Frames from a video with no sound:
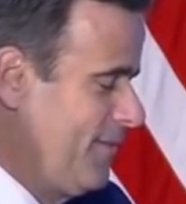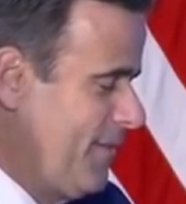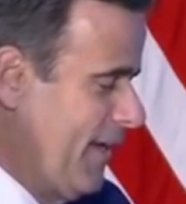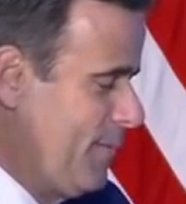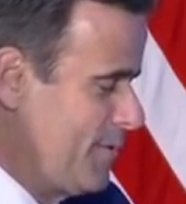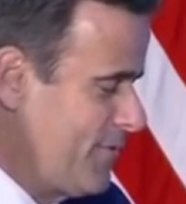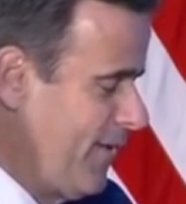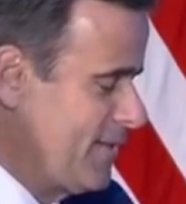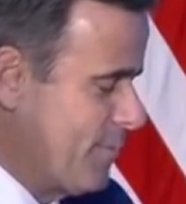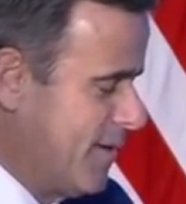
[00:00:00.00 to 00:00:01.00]
Thank you, Mr.
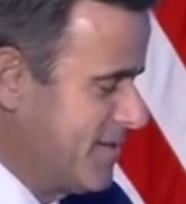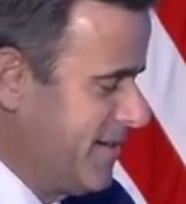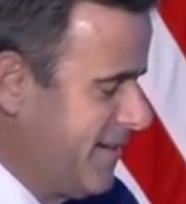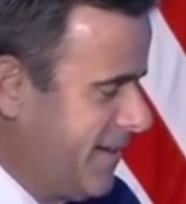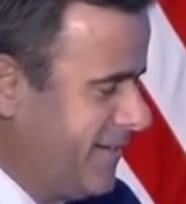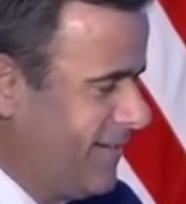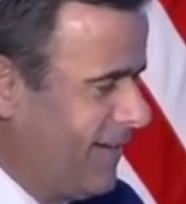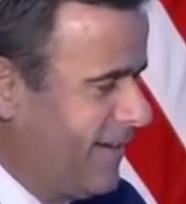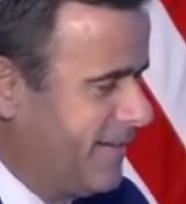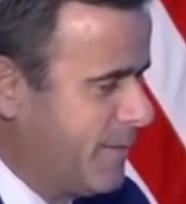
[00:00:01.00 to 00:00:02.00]
Vice President, and
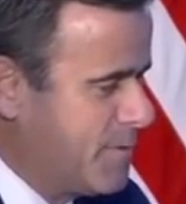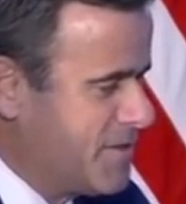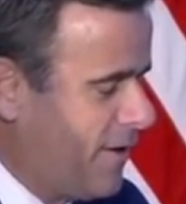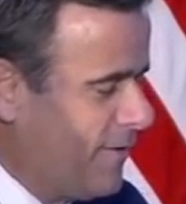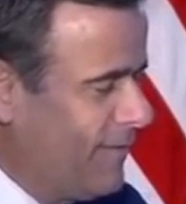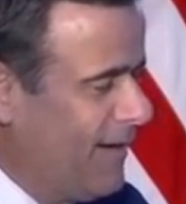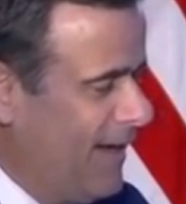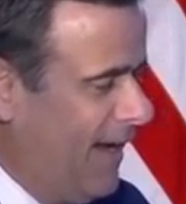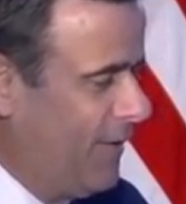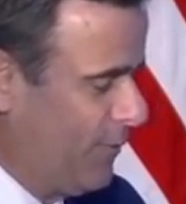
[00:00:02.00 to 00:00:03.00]
let me start.
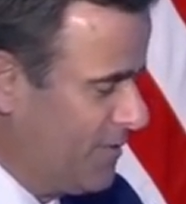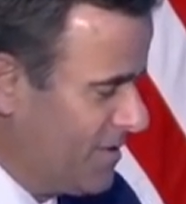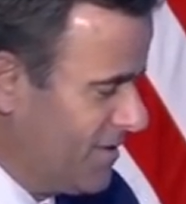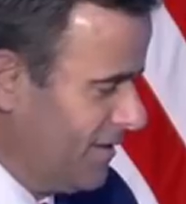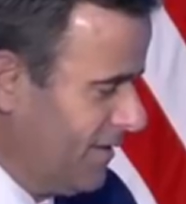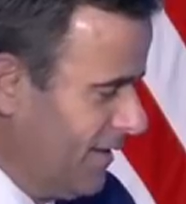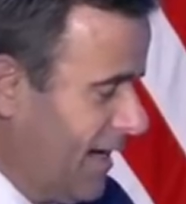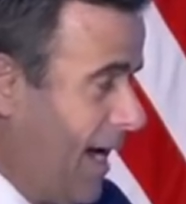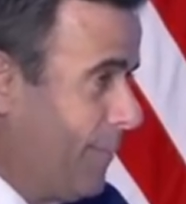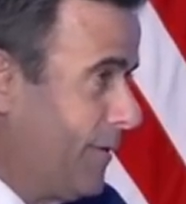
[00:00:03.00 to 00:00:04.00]
I know this is a
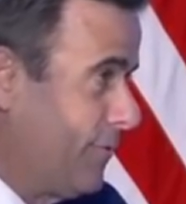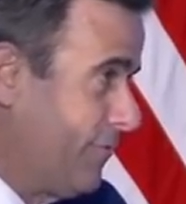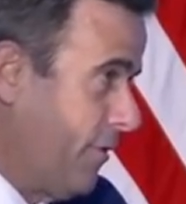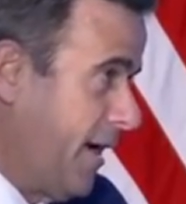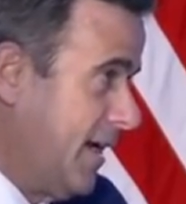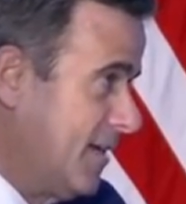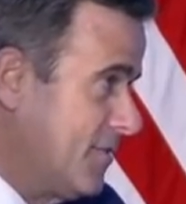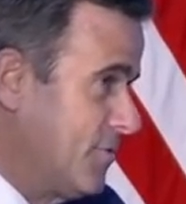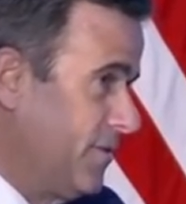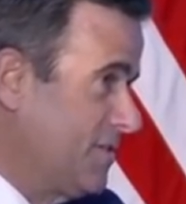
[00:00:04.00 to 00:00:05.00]
common refrain
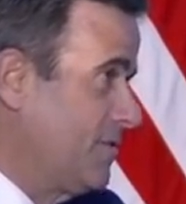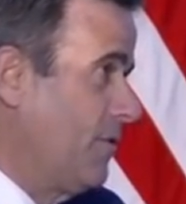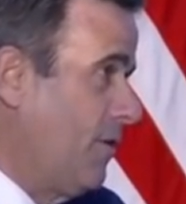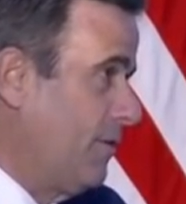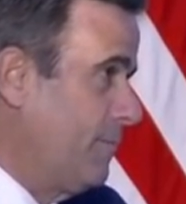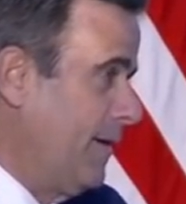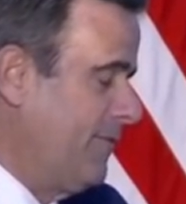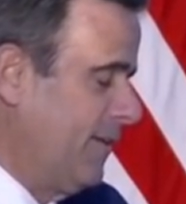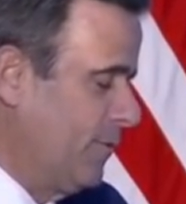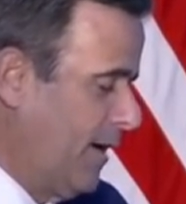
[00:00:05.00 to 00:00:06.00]
as you listen to all of my
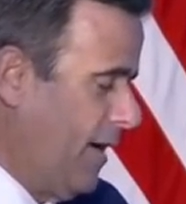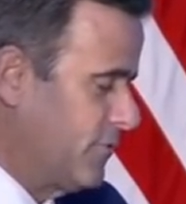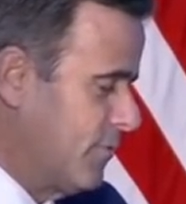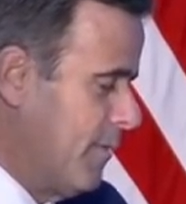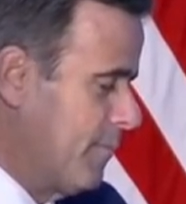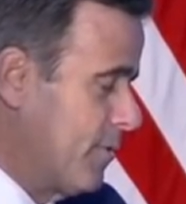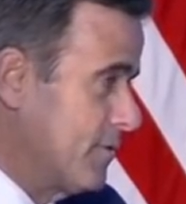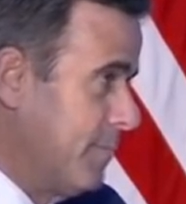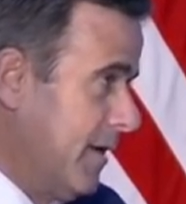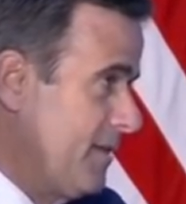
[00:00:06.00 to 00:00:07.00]
fellow council members,
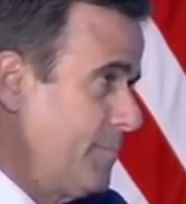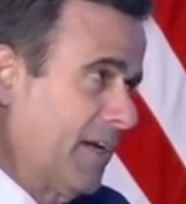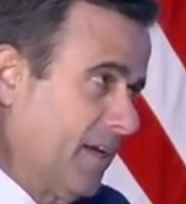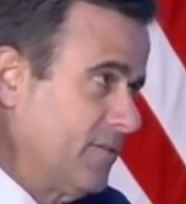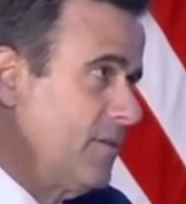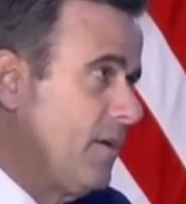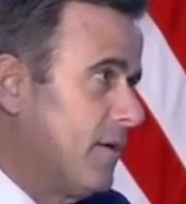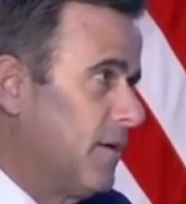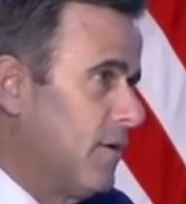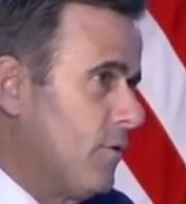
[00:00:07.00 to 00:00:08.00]
but it's because
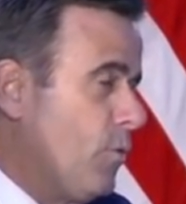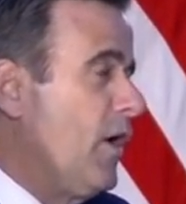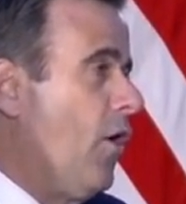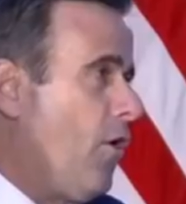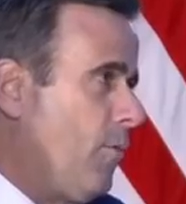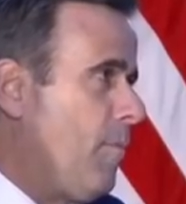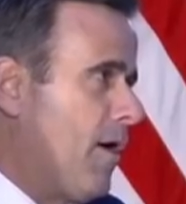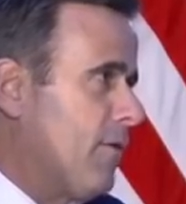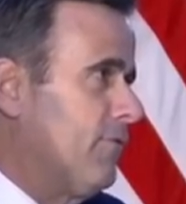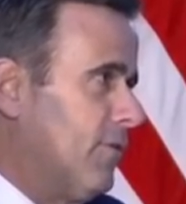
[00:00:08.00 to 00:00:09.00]
we all
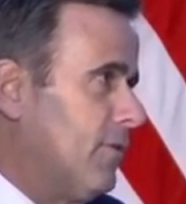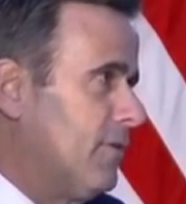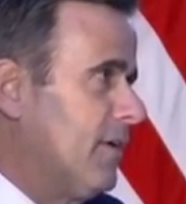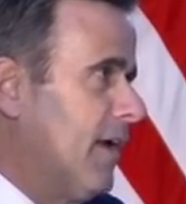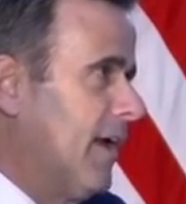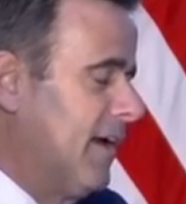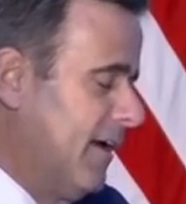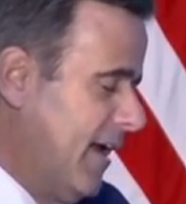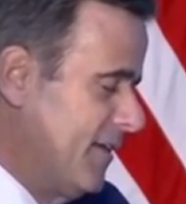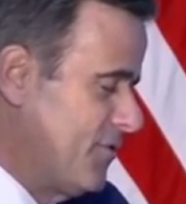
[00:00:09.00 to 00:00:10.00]
marvel
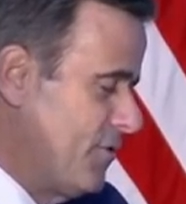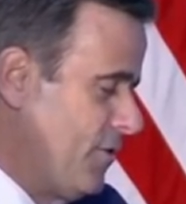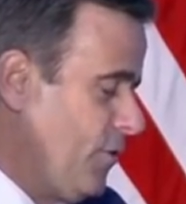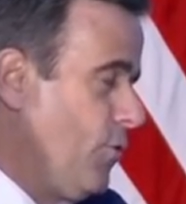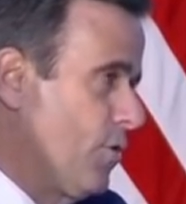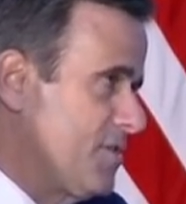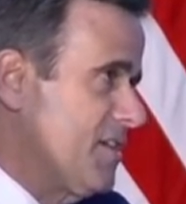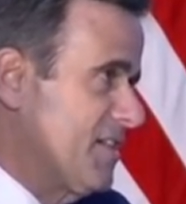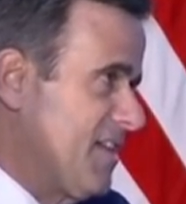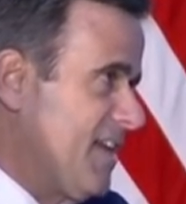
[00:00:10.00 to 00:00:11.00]
at your
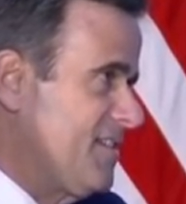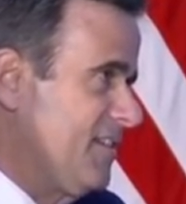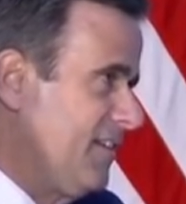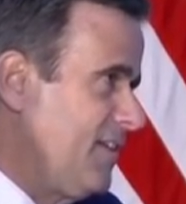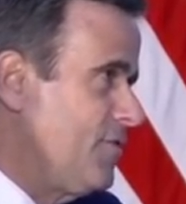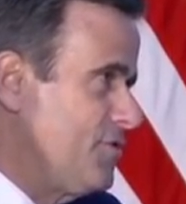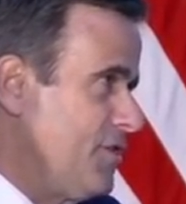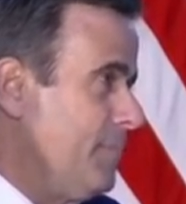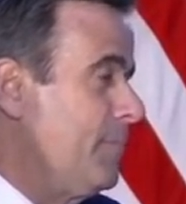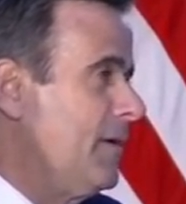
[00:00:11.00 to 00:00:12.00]
success and leadership